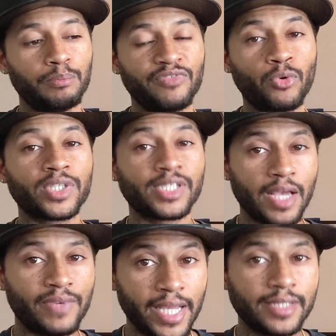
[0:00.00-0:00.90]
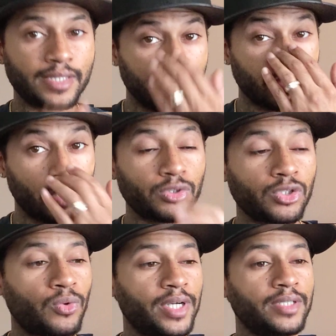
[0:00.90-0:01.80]
before 7-8 cents,
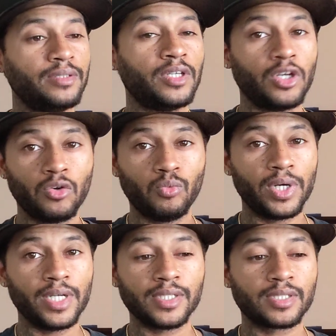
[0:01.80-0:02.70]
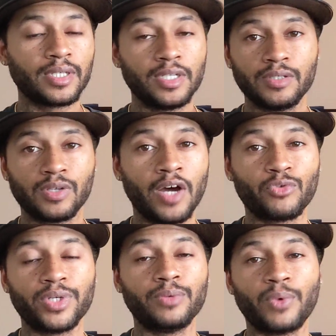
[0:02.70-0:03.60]
Dogecoin was
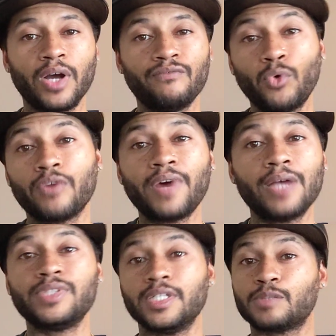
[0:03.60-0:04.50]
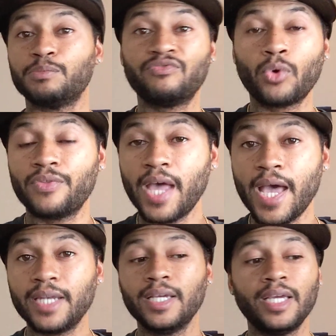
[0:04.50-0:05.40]
hovering around 4 or 5 cents. Before
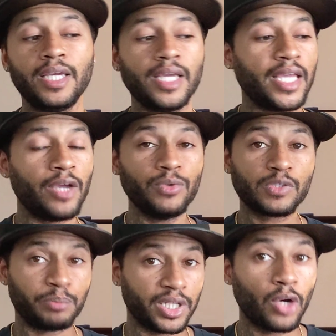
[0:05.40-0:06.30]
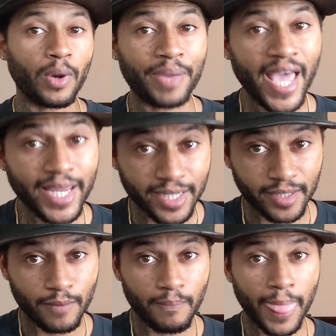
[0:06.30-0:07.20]
that, it was below a
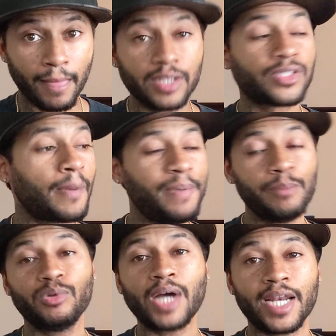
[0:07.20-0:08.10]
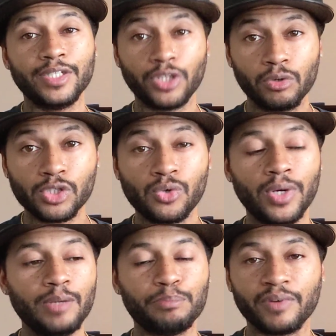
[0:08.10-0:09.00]
penny. Some people got in
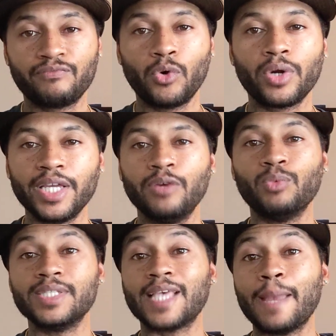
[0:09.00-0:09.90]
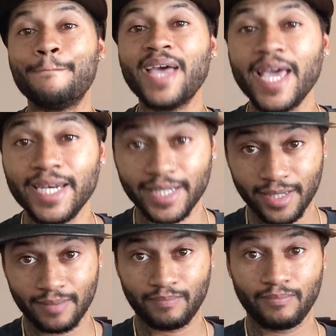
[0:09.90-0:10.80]
Dogecoin before it was a penny.